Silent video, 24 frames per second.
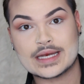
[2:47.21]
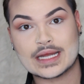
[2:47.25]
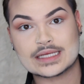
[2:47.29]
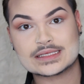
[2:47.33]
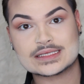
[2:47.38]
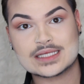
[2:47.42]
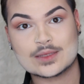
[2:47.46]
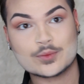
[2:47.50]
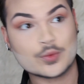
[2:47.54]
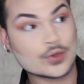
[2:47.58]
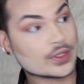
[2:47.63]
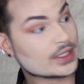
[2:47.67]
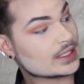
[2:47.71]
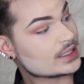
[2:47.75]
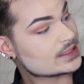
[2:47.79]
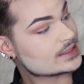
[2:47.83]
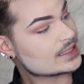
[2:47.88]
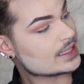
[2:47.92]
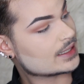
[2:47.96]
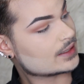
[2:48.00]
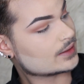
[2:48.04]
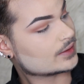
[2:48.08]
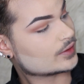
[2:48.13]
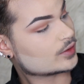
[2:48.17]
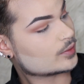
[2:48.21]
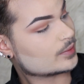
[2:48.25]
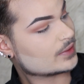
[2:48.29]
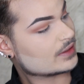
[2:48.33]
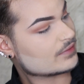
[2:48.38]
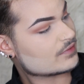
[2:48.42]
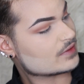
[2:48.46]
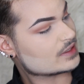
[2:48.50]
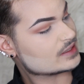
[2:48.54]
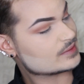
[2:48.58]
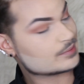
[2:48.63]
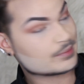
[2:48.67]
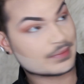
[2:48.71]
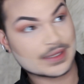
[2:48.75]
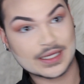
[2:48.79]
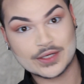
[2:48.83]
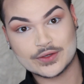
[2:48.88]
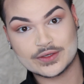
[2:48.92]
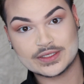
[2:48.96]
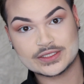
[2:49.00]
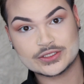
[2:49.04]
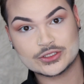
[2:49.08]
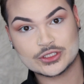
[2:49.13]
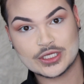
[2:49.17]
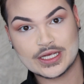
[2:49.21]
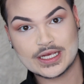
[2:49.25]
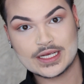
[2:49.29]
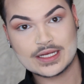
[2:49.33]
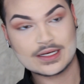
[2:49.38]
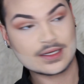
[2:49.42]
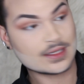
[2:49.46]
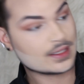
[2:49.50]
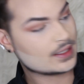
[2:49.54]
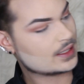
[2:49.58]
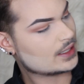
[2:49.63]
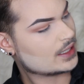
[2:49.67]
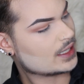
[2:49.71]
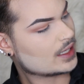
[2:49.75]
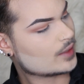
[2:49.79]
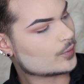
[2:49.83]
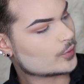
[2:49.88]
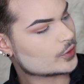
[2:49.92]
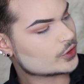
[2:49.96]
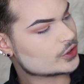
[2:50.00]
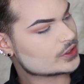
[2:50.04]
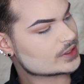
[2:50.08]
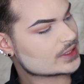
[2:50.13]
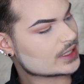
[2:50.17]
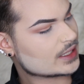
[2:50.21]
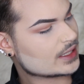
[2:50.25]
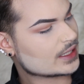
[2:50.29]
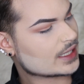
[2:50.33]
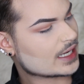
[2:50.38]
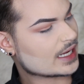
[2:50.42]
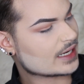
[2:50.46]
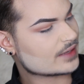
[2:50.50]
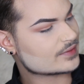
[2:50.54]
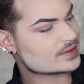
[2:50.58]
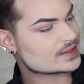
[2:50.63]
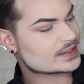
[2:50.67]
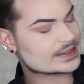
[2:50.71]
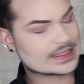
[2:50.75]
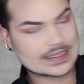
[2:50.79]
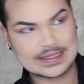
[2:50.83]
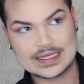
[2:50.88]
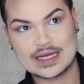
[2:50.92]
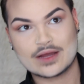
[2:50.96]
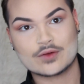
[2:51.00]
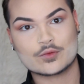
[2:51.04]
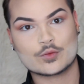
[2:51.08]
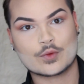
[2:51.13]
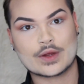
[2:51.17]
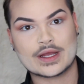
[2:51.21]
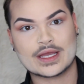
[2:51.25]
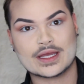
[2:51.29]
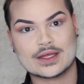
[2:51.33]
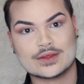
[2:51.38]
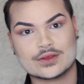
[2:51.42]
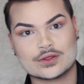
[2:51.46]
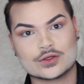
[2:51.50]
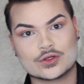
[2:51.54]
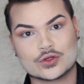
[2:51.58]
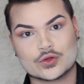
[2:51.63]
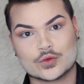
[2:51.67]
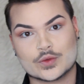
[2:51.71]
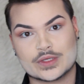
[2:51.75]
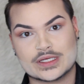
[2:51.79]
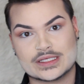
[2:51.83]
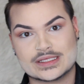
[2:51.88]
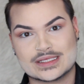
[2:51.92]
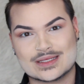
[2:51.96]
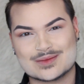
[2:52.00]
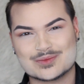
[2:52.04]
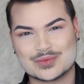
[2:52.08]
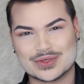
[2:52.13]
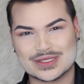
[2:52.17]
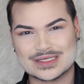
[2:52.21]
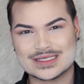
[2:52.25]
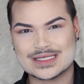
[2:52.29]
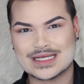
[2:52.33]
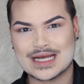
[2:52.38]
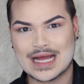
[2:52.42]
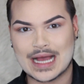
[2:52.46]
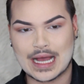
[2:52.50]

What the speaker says: Next up, we're going to take a little bit of this berry shade and we're just going to kind of set that right in the crease and blend it